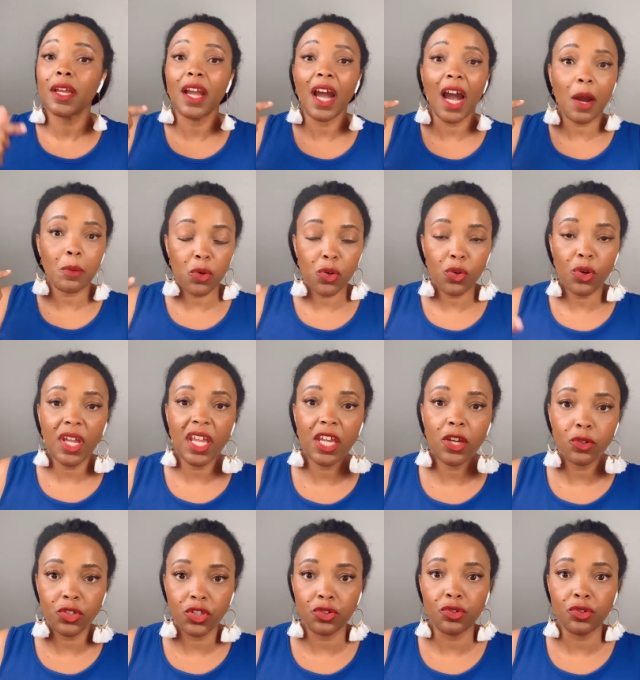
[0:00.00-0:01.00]
God will
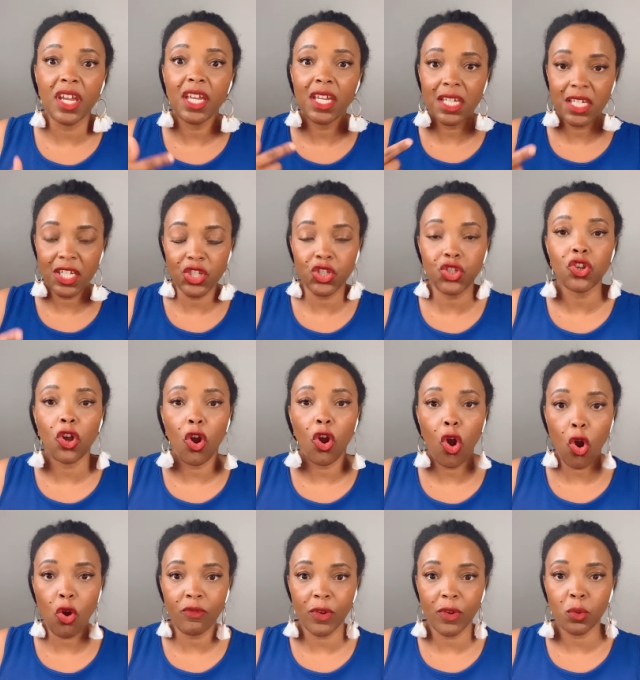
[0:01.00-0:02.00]
heal you. He is
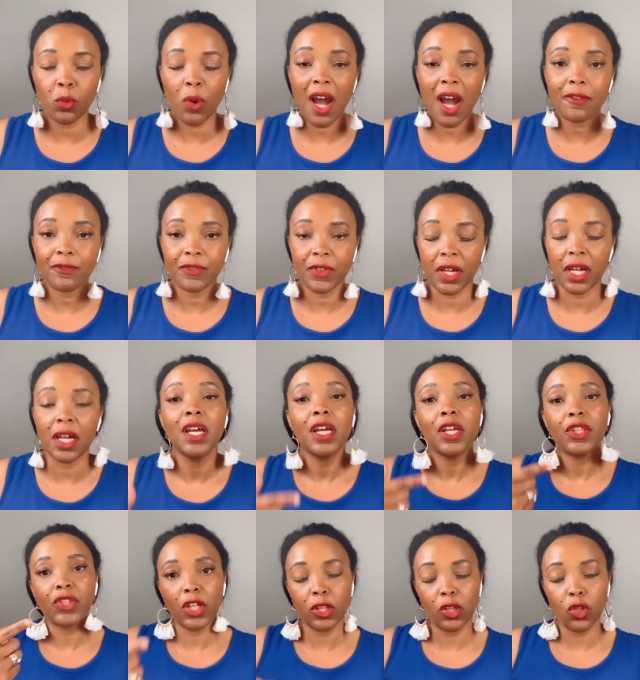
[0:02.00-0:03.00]
Jehovah Rapha,
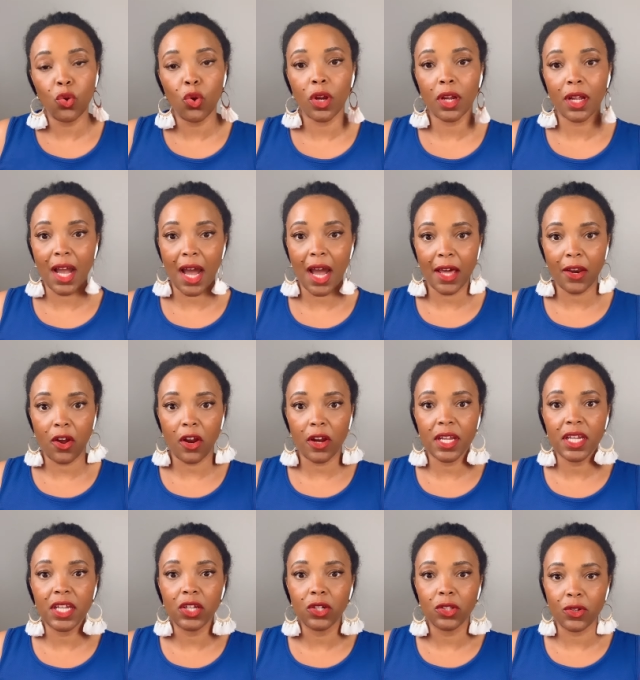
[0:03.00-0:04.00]
the Lord God,
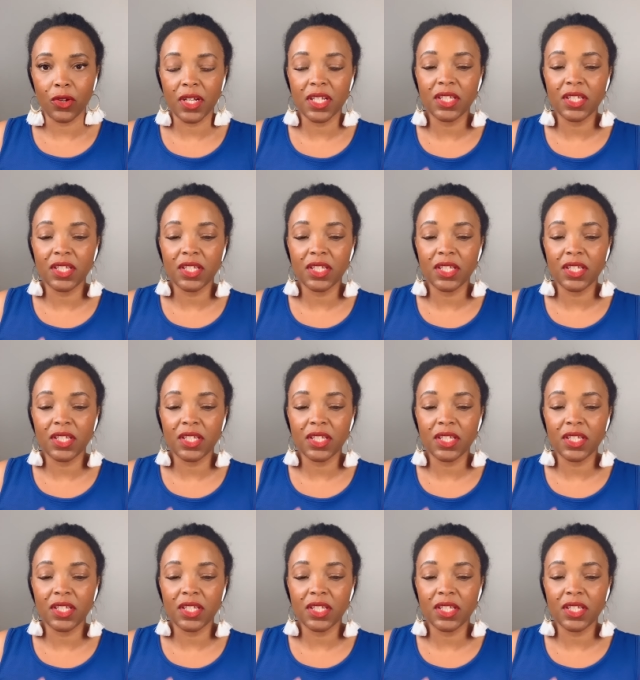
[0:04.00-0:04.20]
our healer.